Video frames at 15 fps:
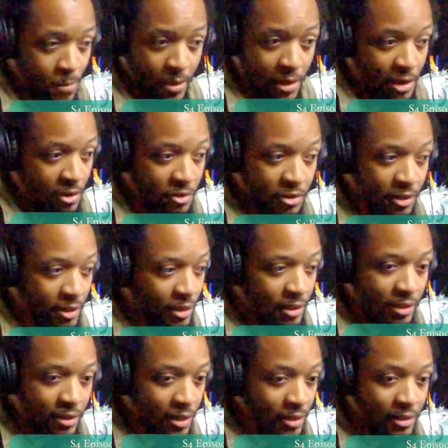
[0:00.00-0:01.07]
He or
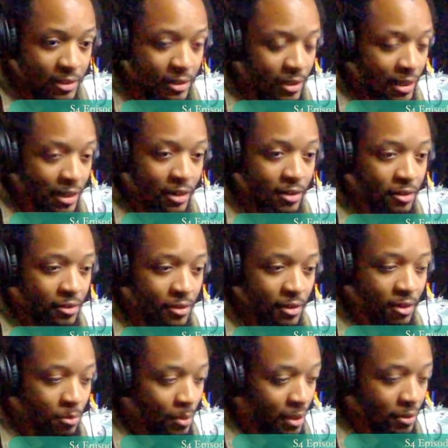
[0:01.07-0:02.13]
she doesn't care
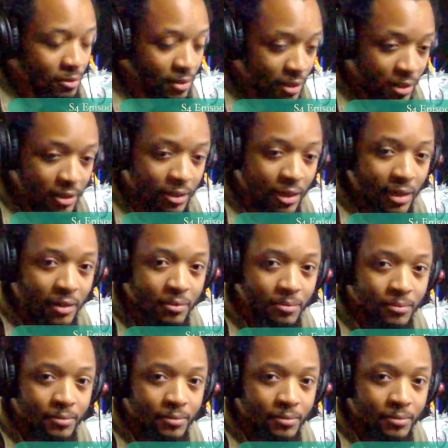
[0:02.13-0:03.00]
about none of that.